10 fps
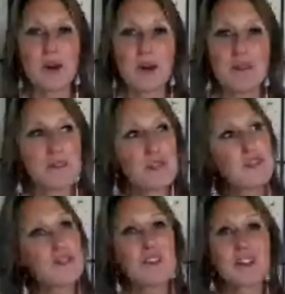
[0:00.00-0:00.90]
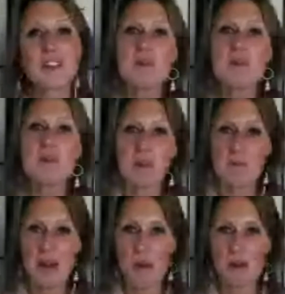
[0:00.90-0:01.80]
If you feel a little bit more
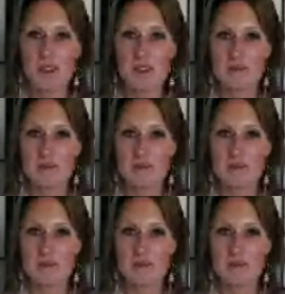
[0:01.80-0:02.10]
empowered.